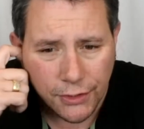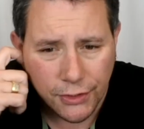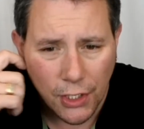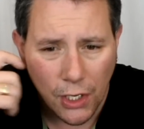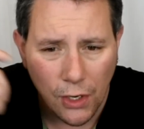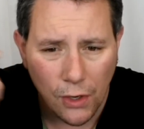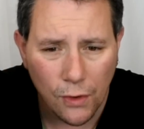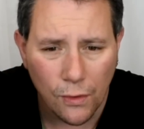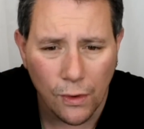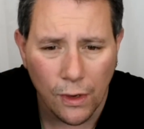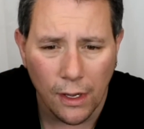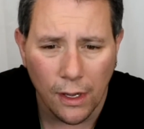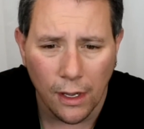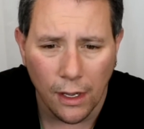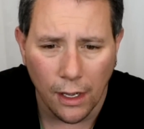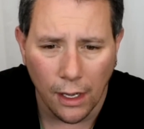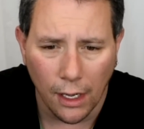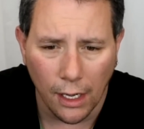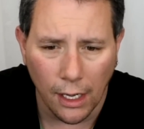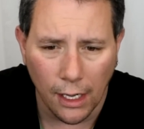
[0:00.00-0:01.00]
So,
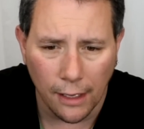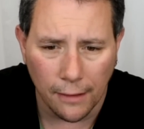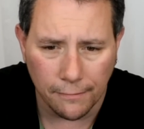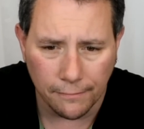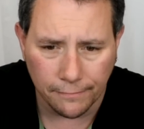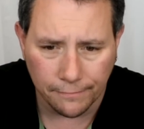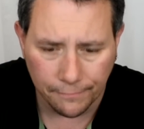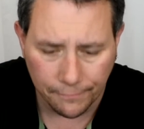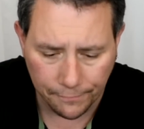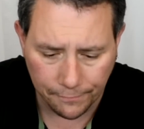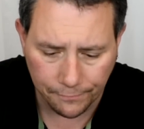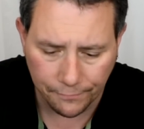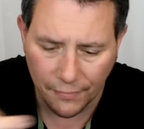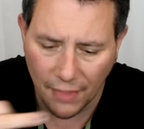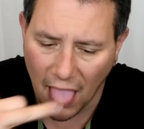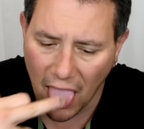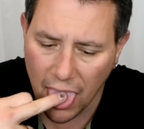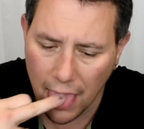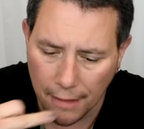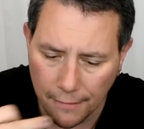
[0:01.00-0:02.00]
um,
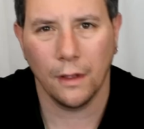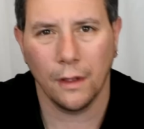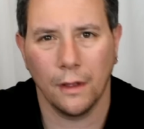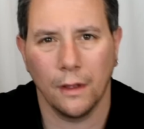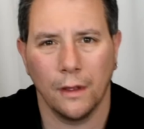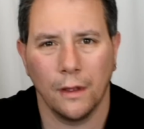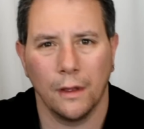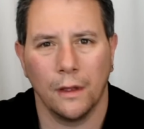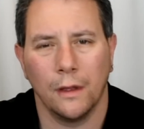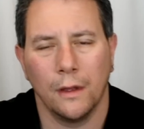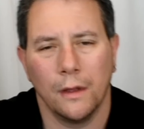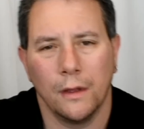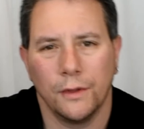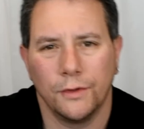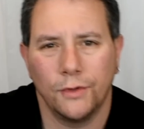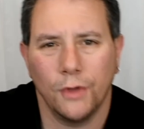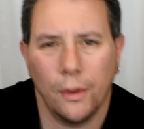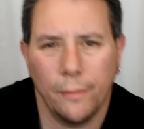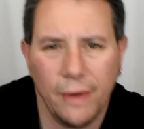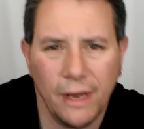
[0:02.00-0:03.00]

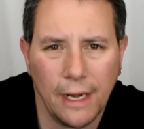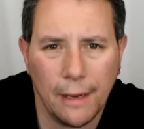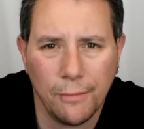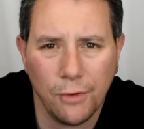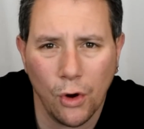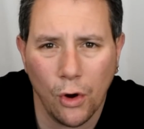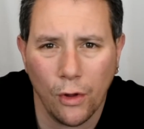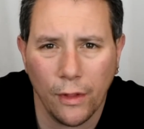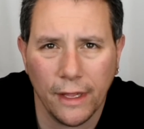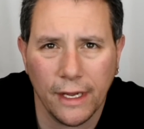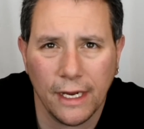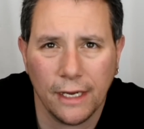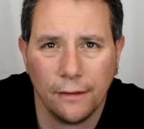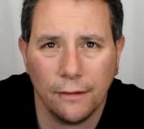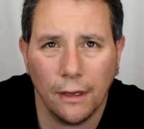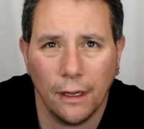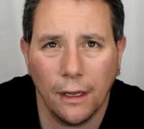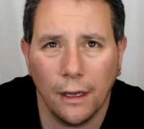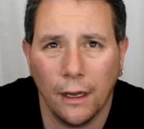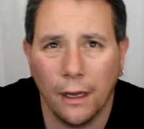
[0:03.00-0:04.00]
so I mean, I'm calling
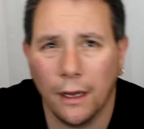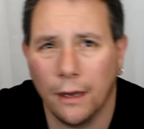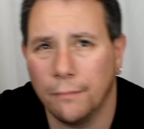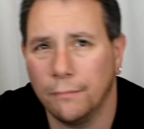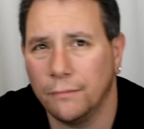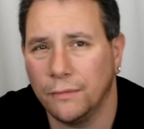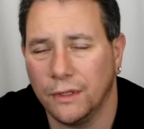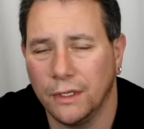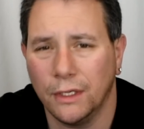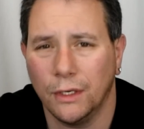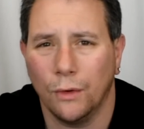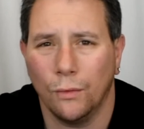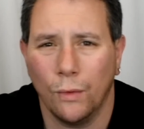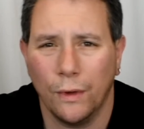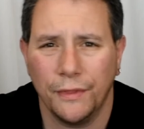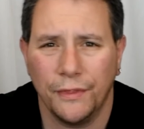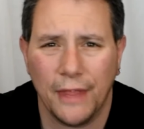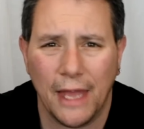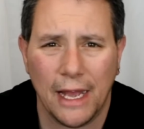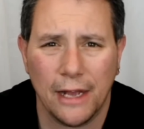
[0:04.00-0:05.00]
it um, you know
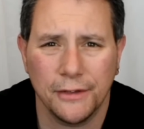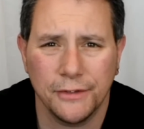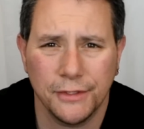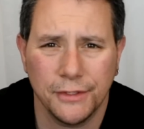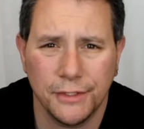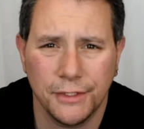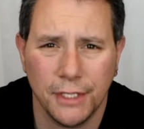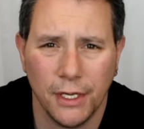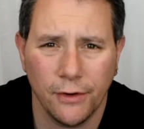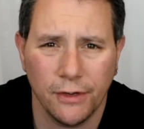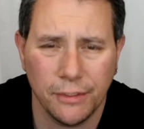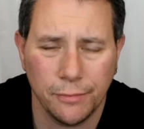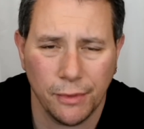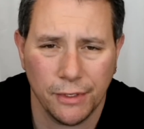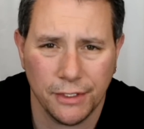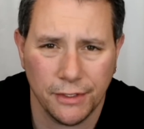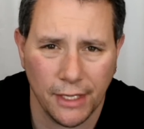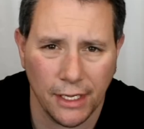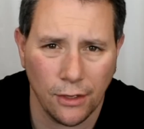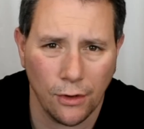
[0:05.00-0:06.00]
1000 series,
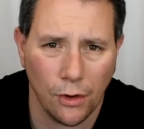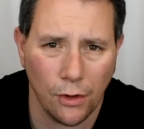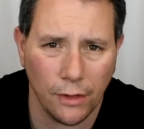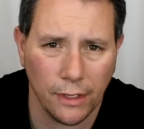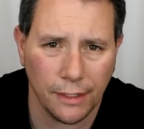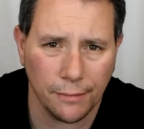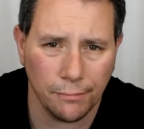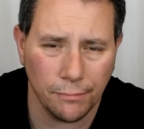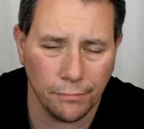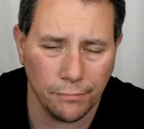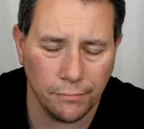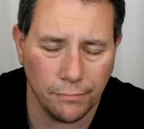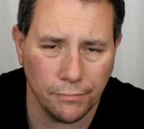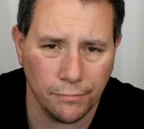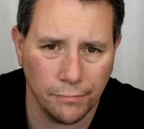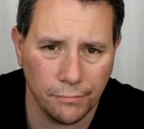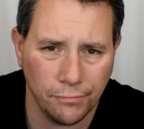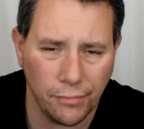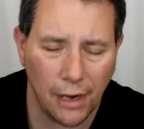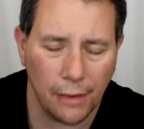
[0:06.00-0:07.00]
but they're calling
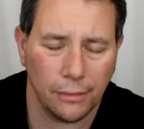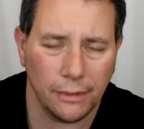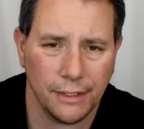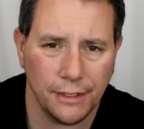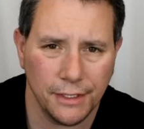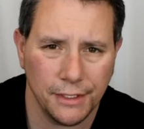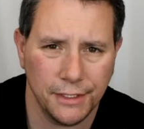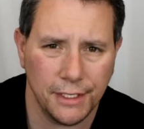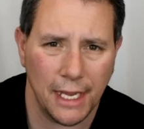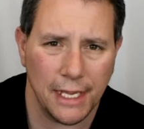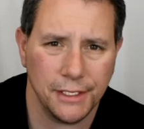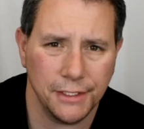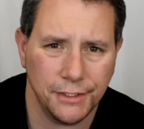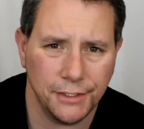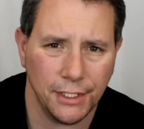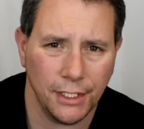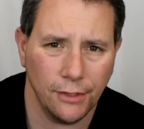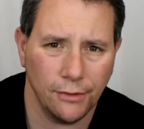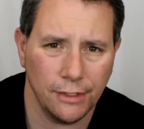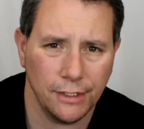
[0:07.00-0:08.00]
probably the 10
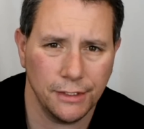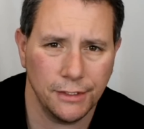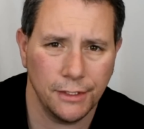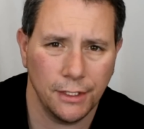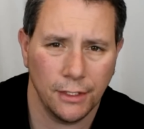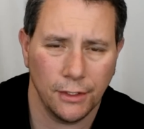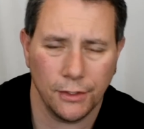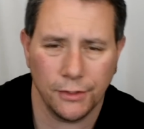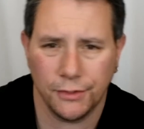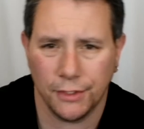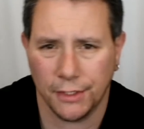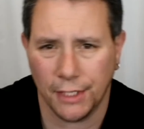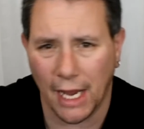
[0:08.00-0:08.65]
series because the